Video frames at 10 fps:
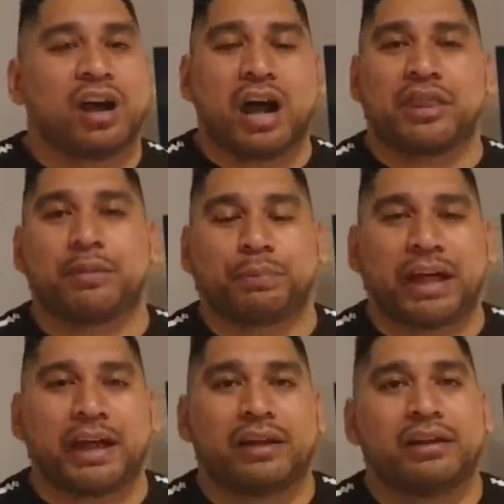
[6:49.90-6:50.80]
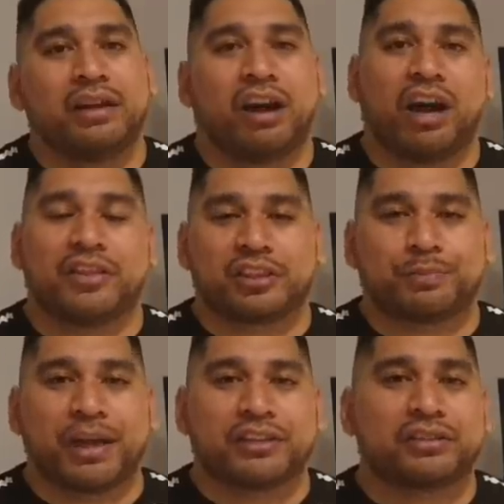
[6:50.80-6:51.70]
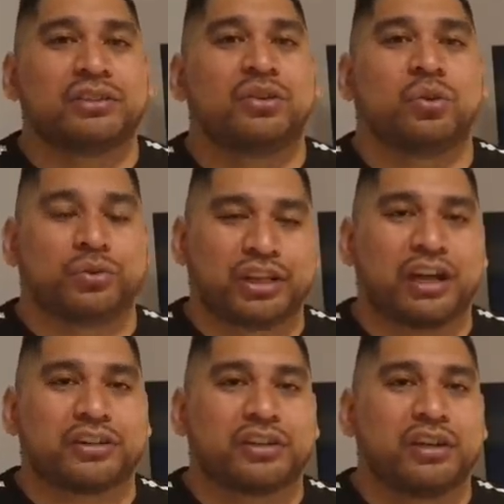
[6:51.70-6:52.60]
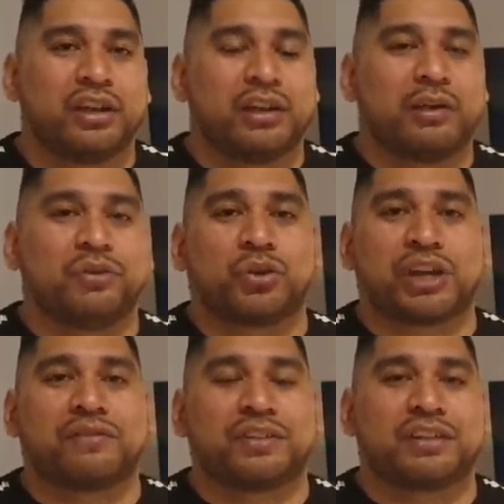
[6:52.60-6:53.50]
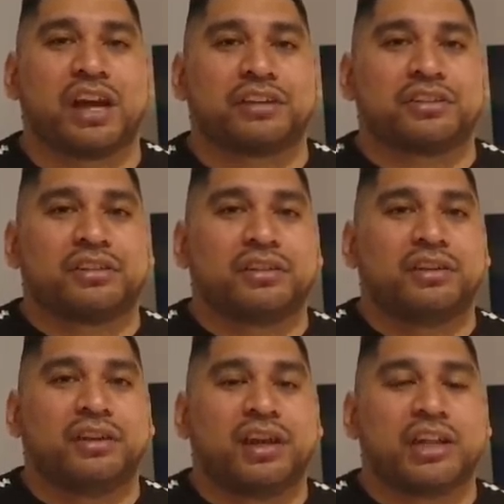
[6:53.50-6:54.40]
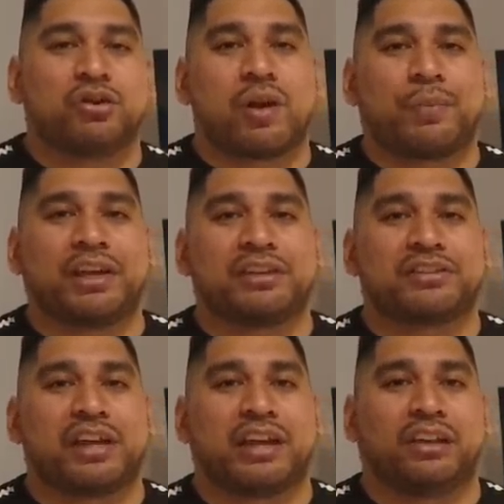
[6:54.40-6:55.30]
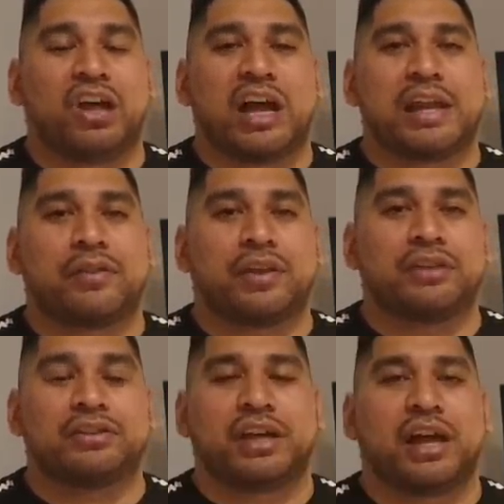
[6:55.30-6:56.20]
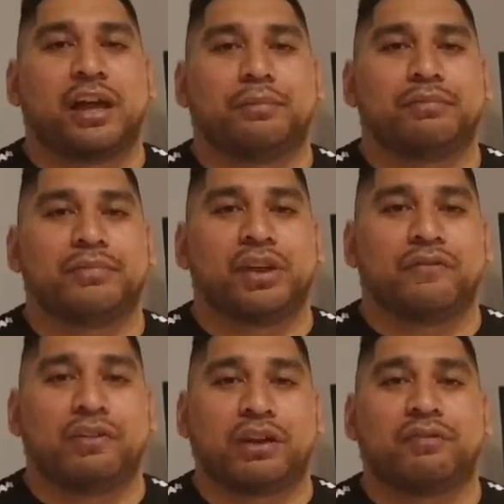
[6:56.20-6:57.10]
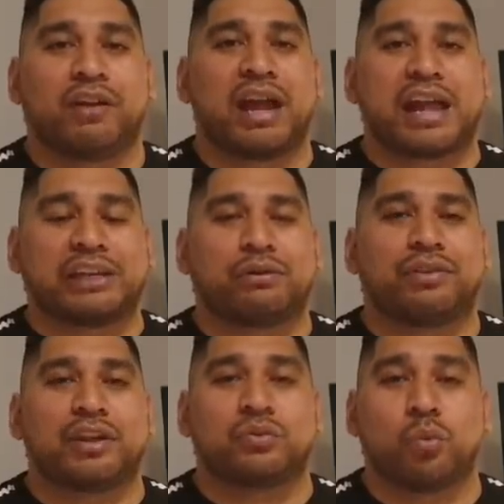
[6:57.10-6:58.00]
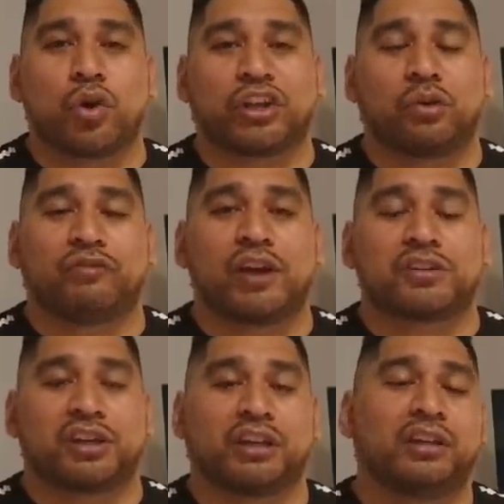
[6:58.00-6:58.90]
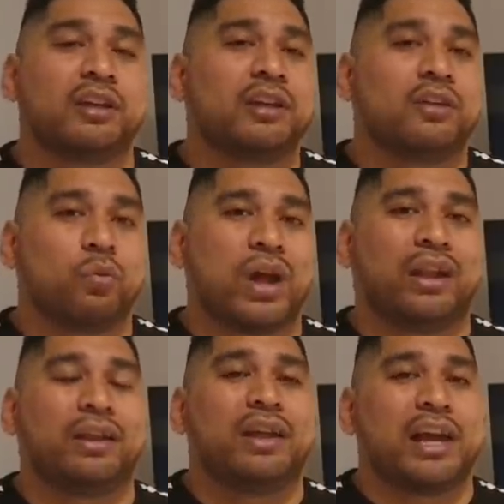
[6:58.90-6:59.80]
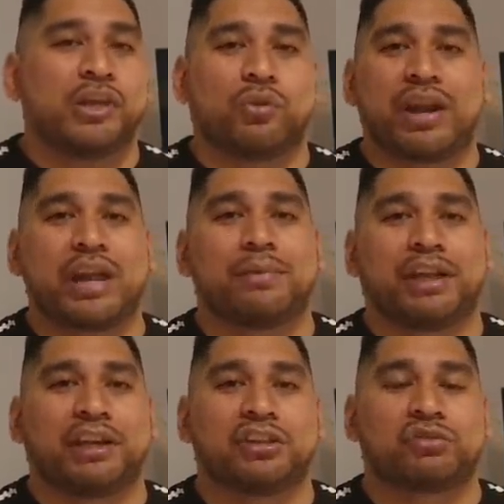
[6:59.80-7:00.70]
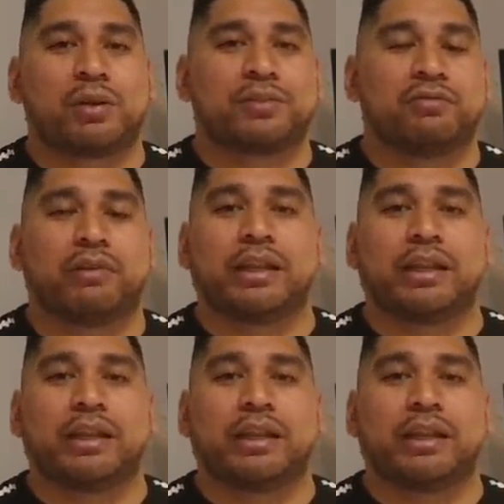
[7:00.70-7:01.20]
either the player, either space, or touch. Now, if you're kicking for touch and you're up against a line-out that is very, very accurate, that is working, functioning well, and you're unable to get any disruption, you